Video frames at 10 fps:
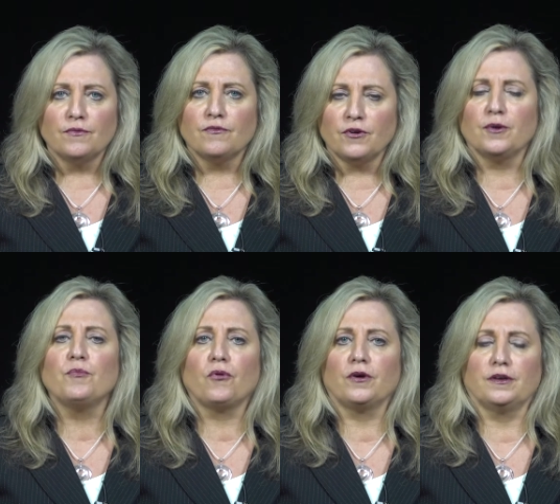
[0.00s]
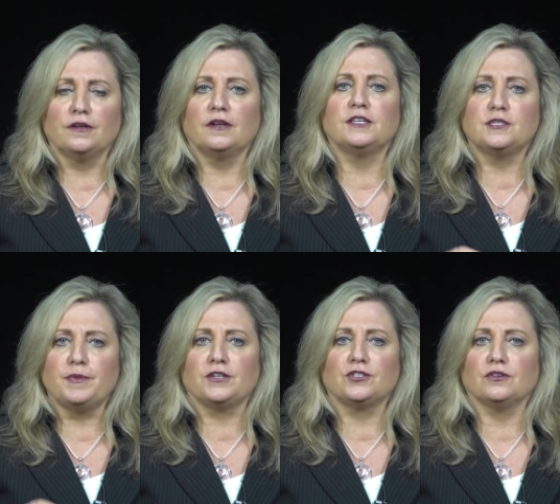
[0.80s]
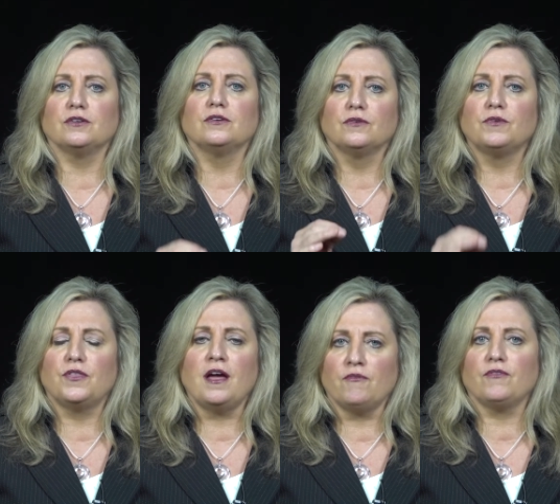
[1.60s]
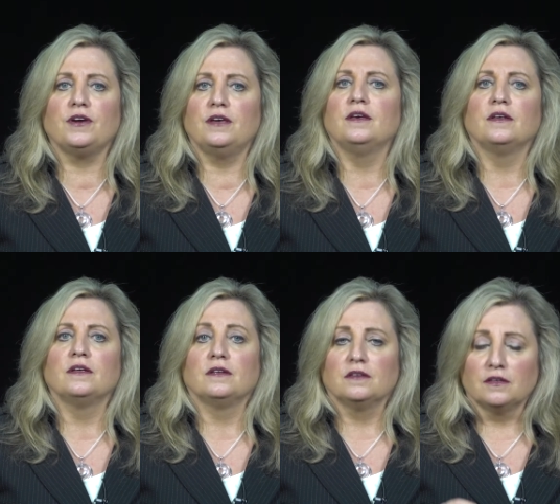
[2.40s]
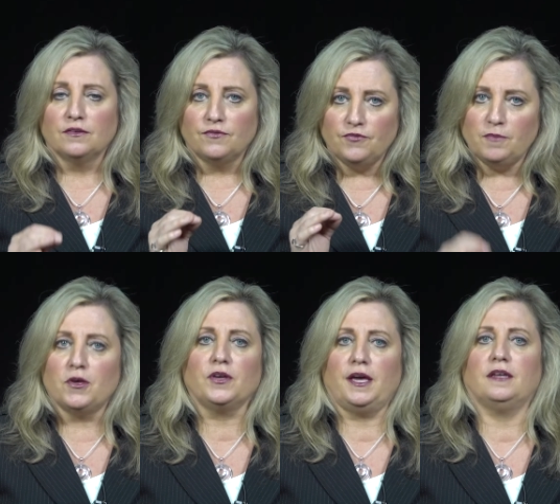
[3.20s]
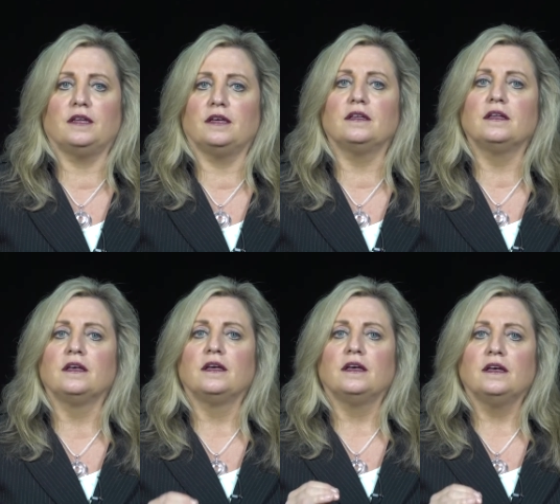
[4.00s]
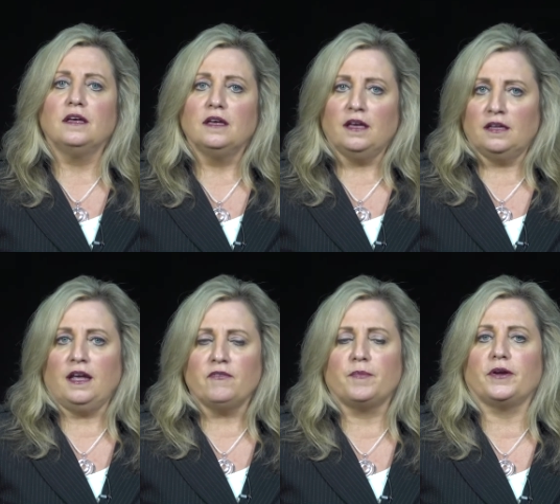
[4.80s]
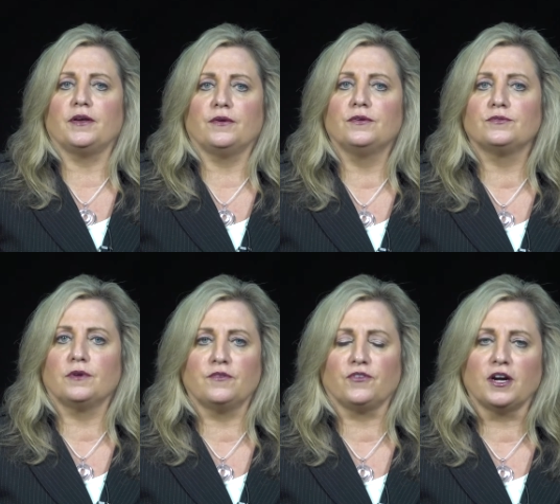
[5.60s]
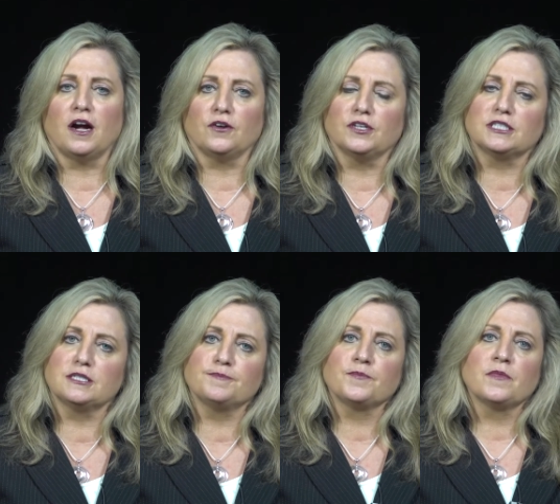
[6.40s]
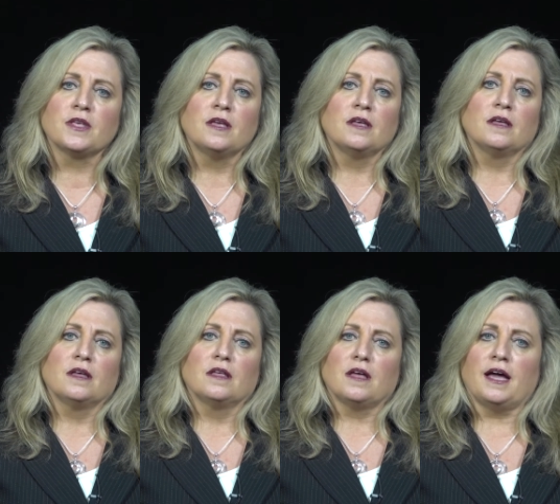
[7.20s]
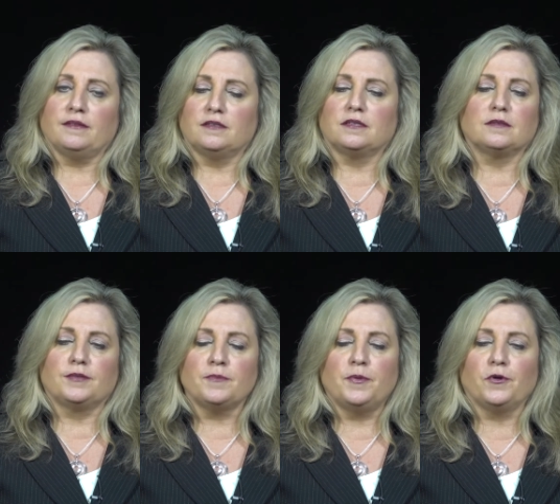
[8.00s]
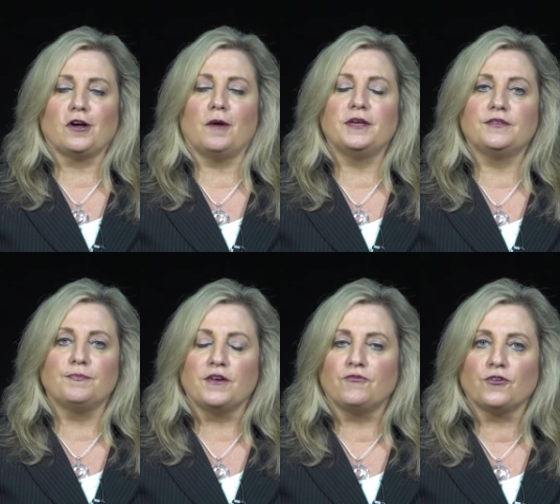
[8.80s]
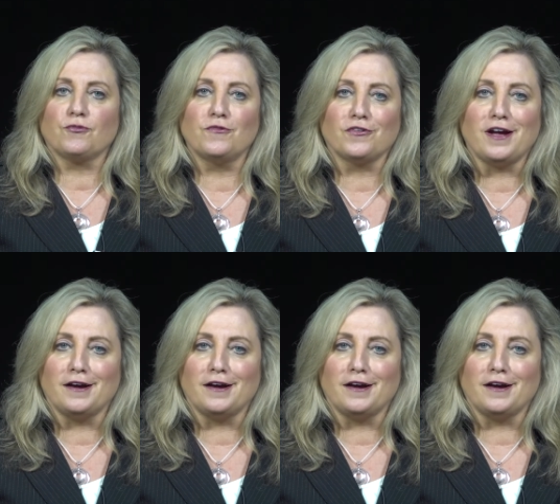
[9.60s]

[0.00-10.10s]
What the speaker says: very important and special with every female candidate and everybody who's running for Congress. Some people call me my fourth run for